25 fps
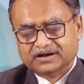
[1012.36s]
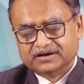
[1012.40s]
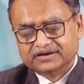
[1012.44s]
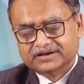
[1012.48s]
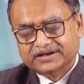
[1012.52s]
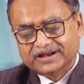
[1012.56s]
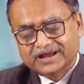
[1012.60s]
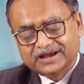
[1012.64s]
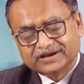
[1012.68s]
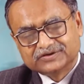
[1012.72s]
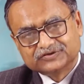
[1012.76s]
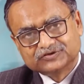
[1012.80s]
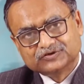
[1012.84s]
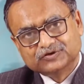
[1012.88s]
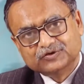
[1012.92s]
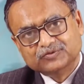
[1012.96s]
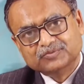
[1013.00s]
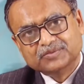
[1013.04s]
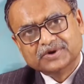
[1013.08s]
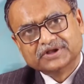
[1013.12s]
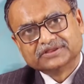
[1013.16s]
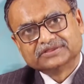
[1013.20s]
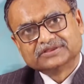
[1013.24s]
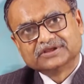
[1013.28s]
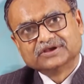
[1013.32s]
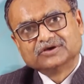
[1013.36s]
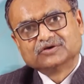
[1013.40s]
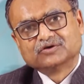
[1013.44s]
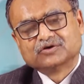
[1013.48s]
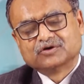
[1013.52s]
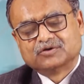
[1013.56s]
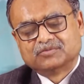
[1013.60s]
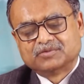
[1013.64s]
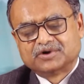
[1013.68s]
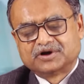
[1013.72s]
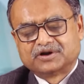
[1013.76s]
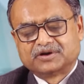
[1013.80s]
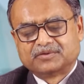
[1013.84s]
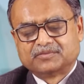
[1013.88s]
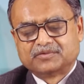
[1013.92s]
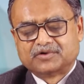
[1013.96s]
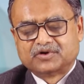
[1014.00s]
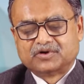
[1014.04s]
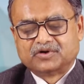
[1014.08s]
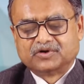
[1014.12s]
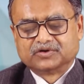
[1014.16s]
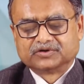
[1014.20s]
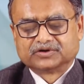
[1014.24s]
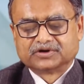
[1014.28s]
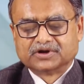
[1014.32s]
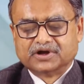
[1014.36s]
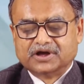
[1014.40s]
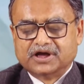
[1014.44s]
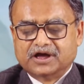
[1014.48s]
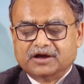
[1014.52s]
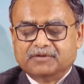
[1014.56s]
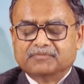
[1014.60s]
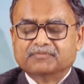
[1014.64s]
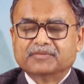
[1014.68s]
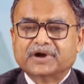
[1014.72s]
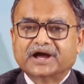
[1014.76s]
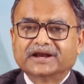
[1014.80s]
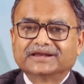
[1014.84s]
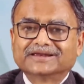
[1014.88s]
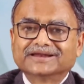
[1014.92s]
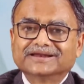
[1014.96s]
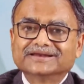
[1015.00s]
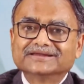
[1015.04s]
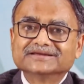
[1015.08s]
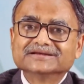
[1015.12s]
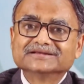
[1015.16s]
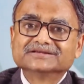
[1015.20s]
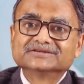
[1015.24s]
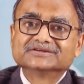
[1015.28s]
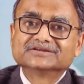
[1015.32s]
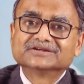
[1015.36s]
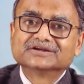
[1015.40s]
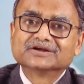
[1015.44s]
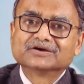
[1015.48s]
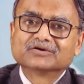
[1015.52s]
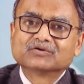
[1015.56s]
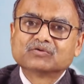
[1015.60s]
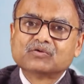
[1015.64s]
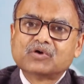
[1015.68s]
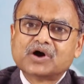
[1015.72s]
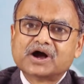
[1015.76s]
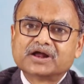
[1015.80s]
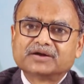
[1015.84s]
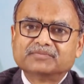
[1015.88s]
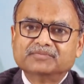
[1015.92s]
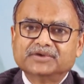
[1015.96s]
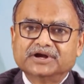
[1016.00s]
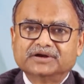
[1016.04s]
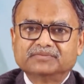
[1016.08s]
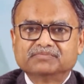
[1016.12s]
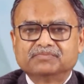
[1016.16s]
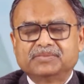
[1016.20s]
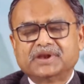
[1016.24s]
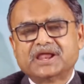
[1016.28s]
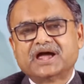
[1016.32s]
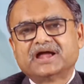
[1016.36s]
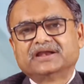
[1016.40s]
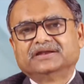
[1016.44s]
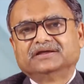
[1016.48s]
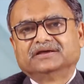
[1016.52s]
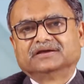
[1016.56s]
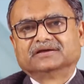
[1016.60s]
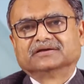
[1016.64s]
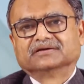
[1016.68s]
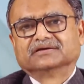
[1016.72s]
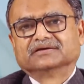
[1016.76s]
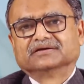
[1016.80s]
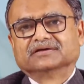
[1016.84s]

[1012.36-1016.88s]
Next, you may think about materials requirement planning.